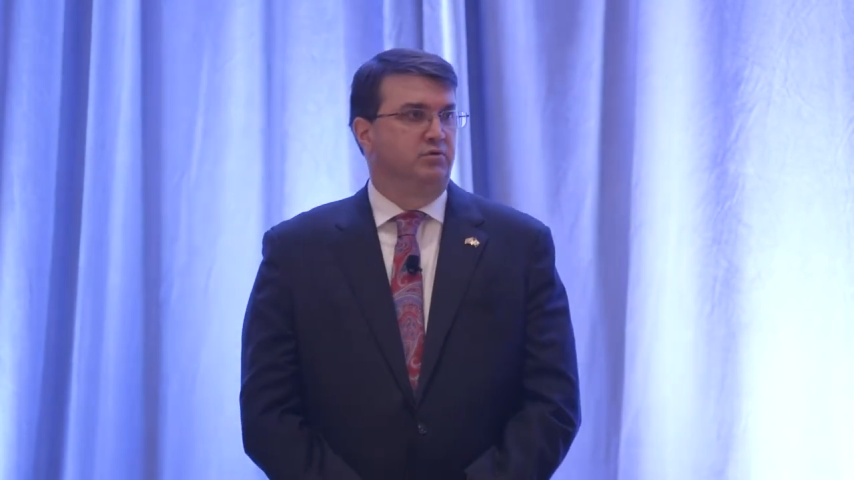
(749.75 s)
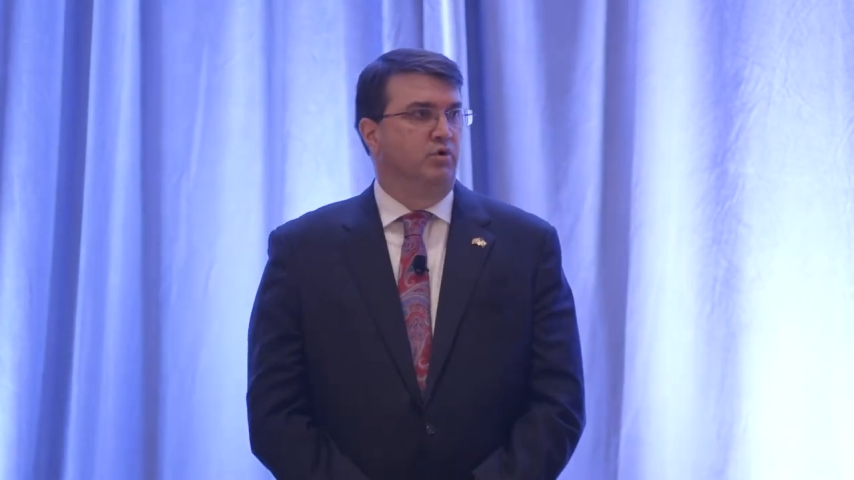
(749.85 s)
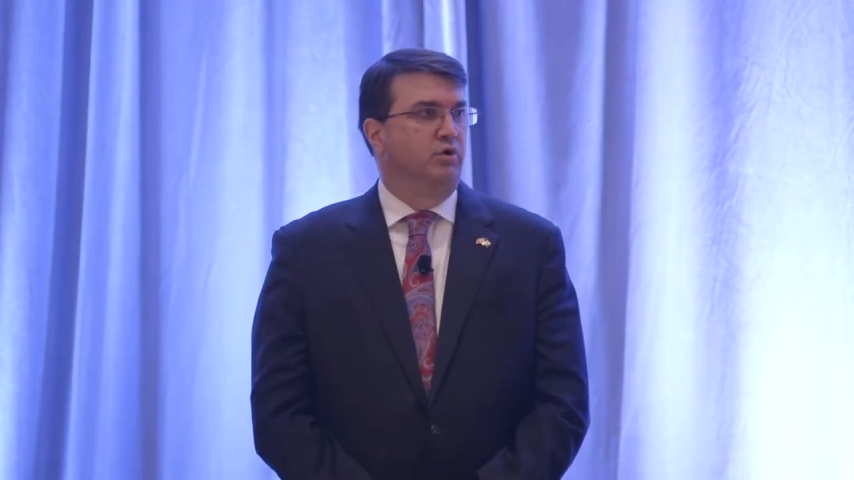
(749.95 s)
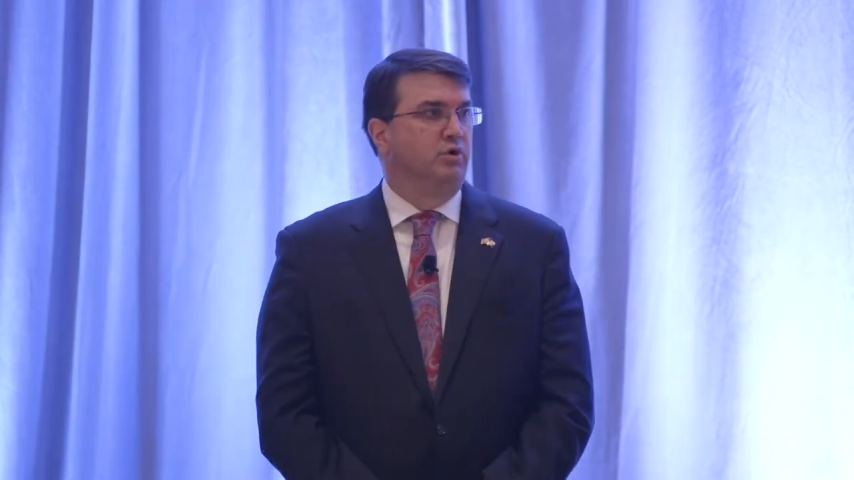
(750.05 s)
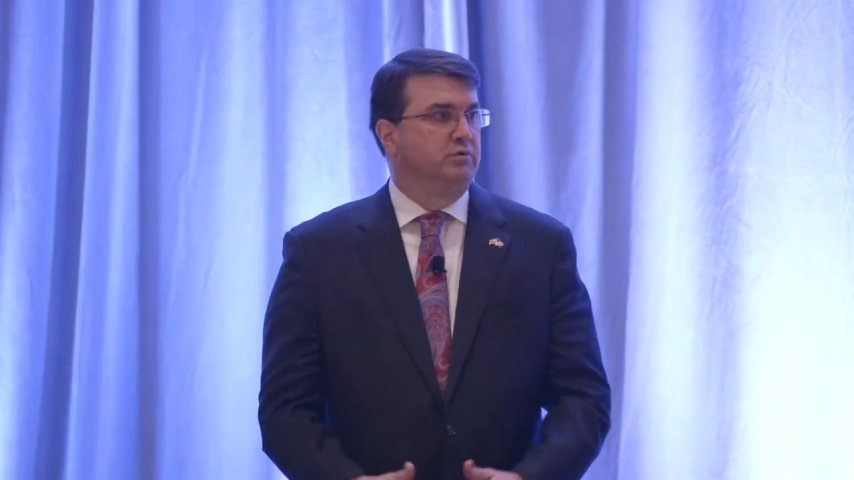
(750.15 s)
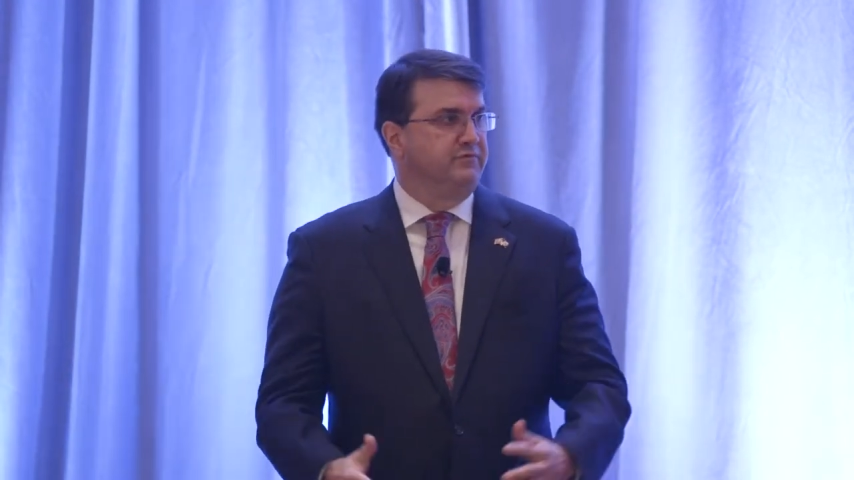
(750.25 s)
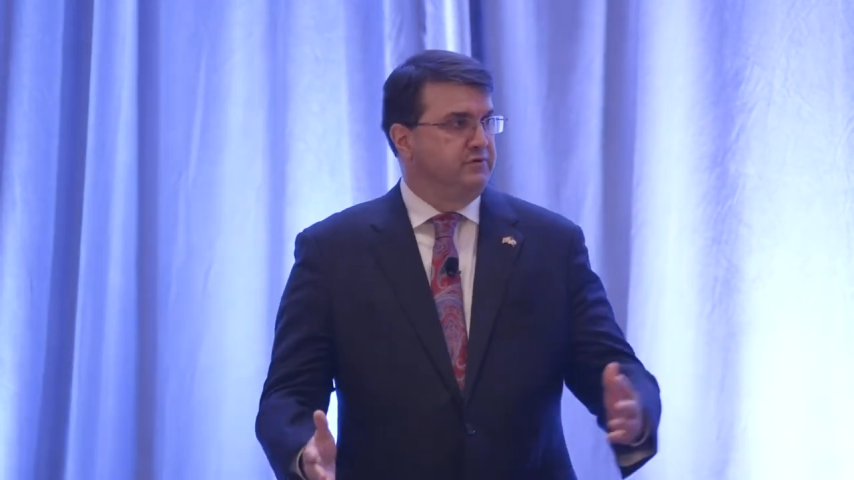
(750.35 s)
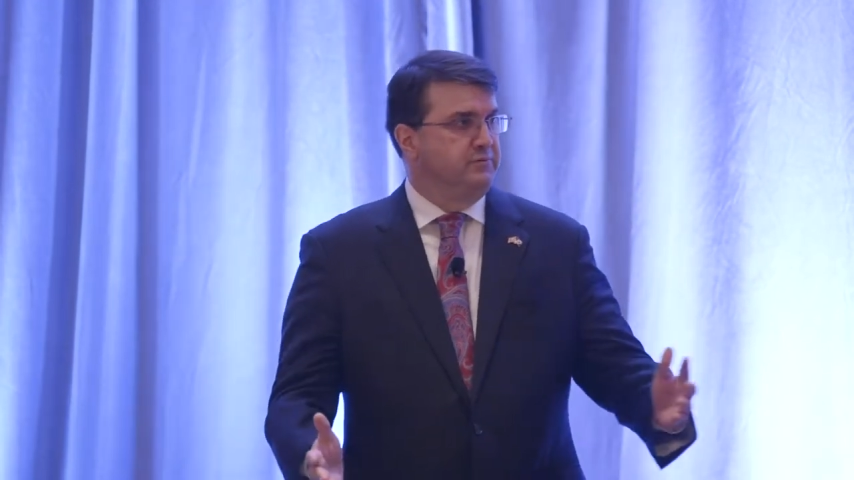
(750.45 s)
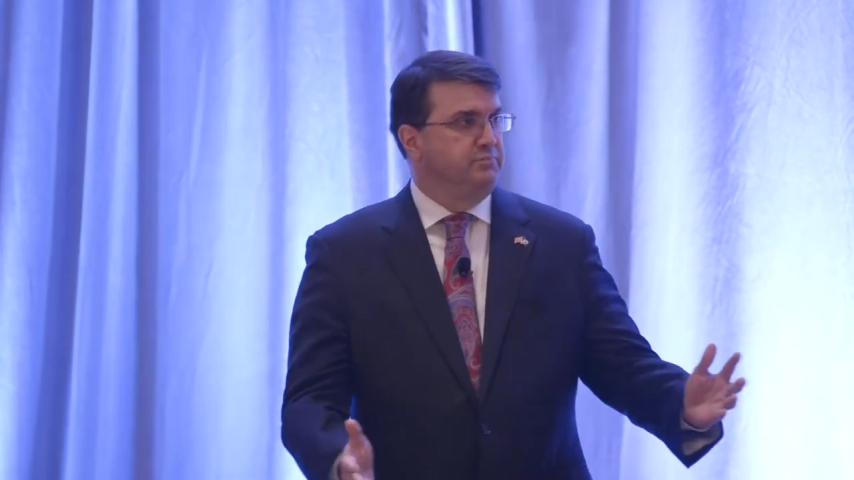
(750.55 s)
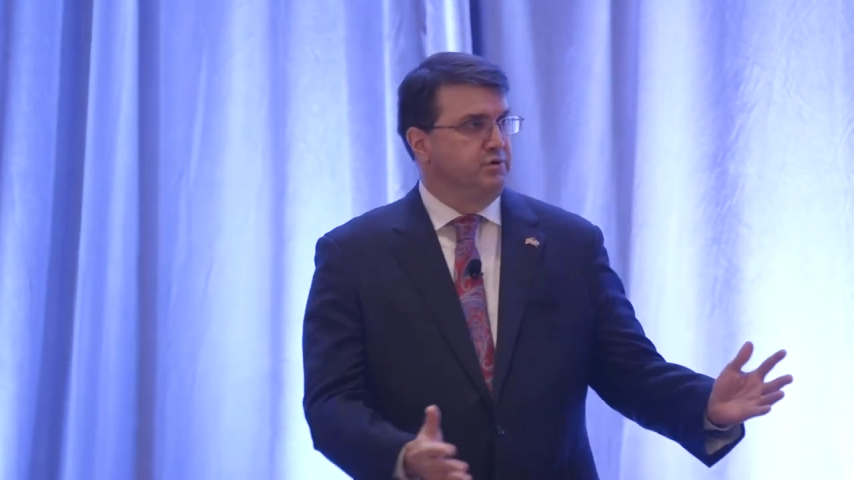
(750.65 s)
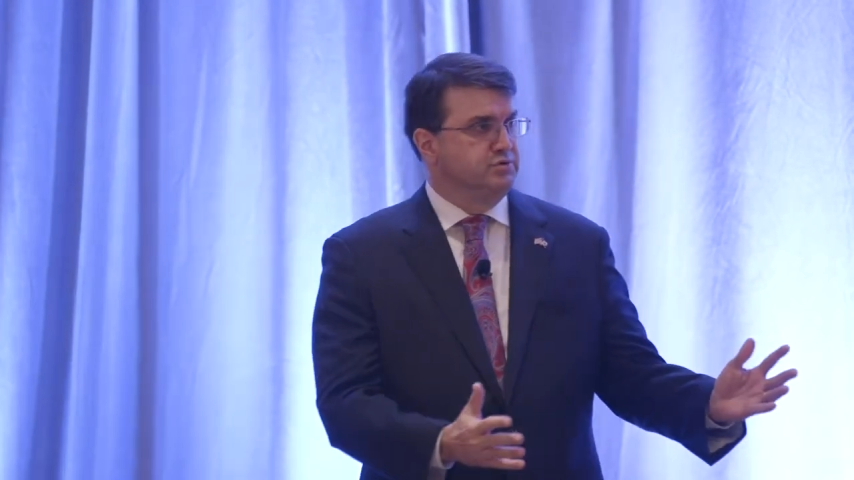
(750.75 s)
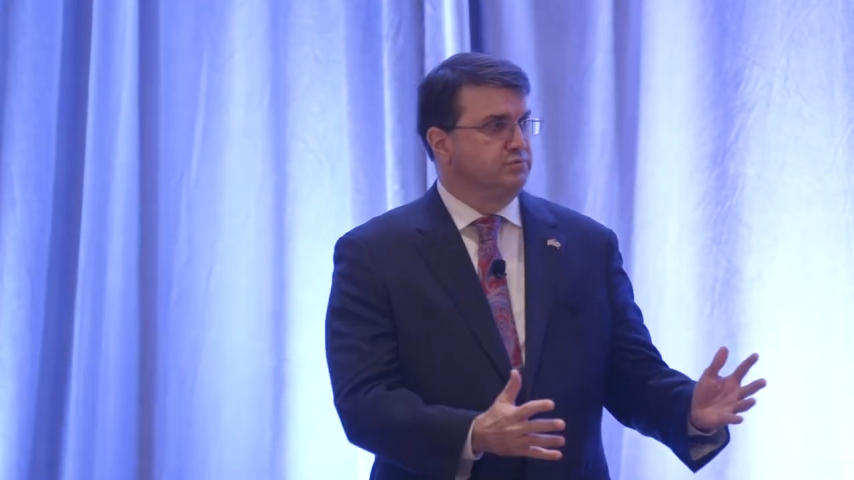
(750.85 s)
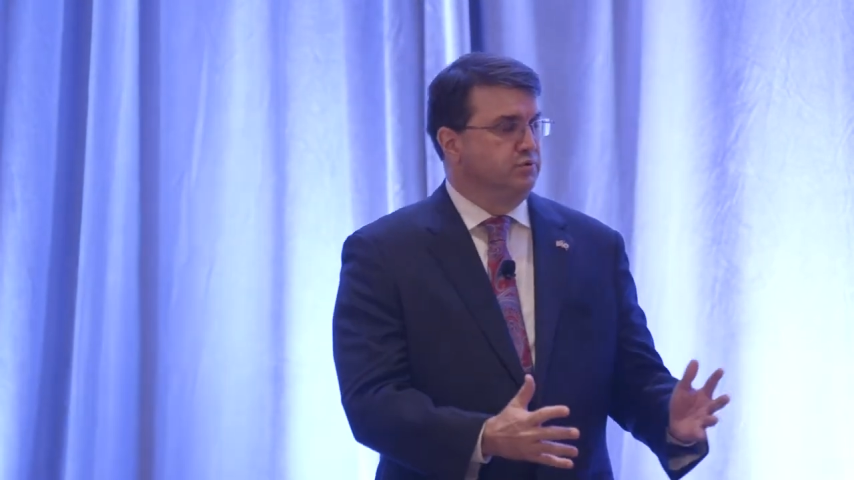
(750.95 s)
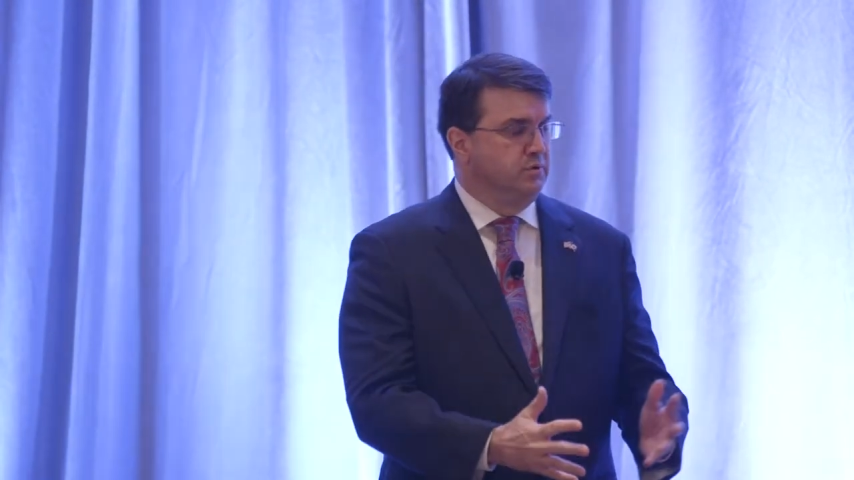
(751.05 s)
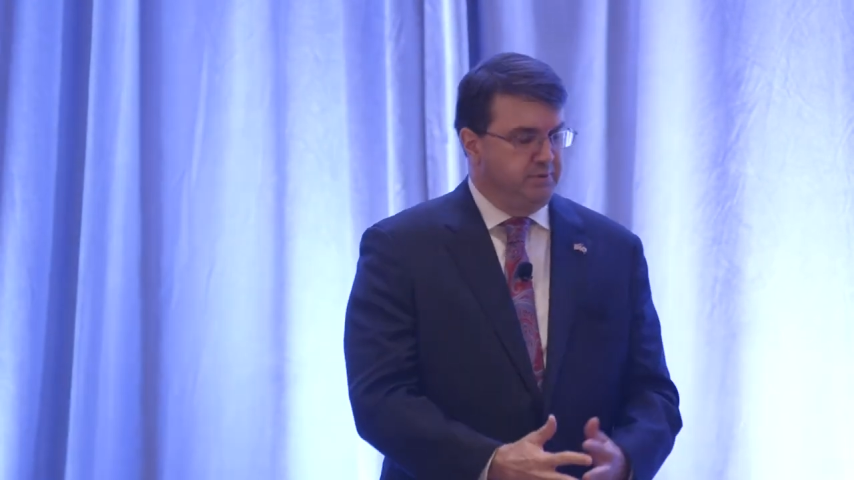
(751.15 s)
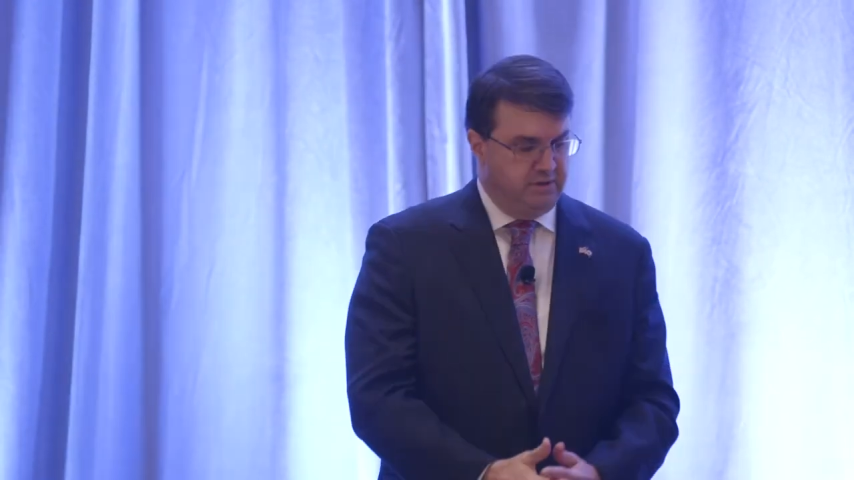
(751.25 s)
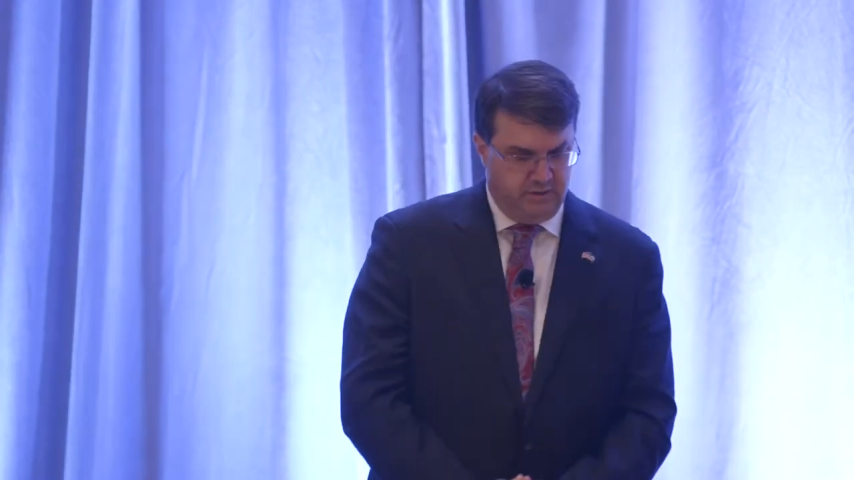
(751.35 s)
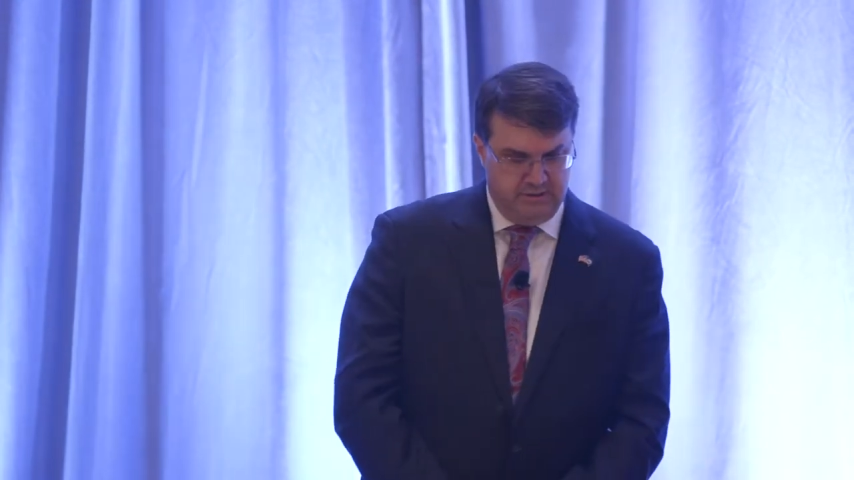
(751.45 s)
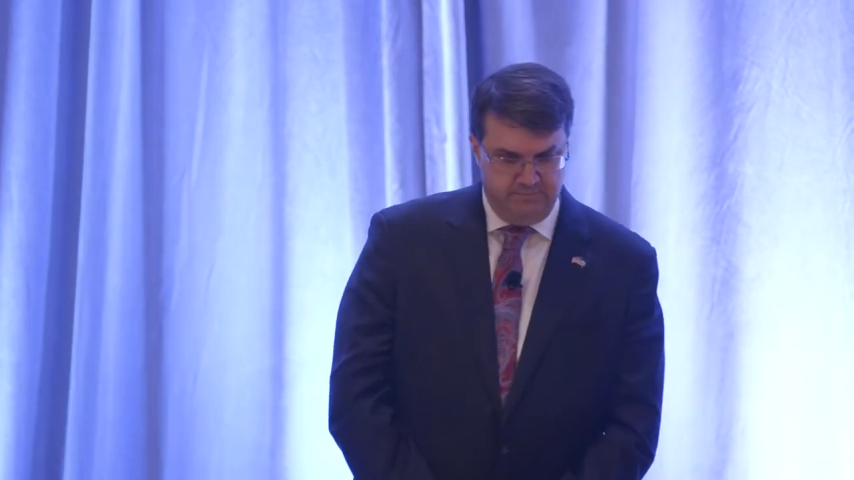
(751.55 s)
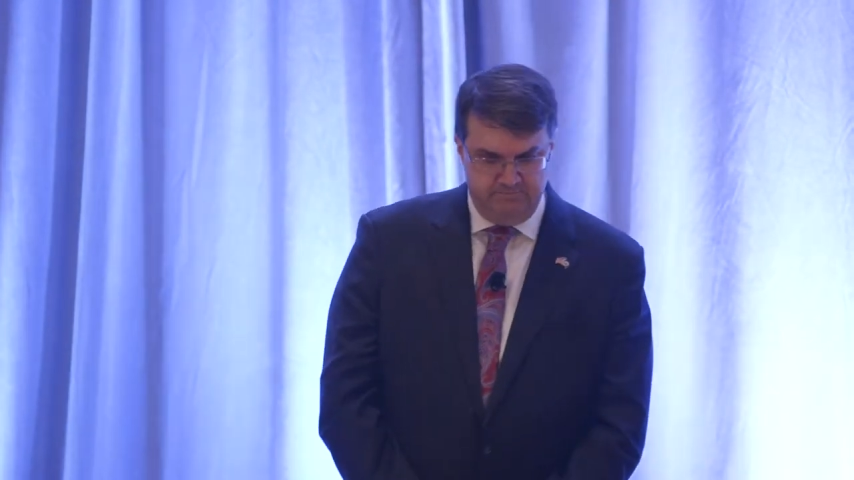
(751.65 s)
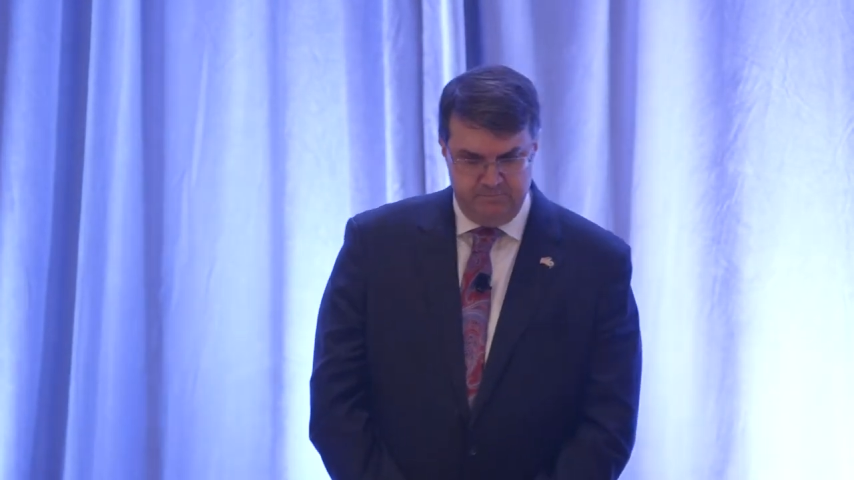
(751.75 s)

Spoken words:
world for the post-war period.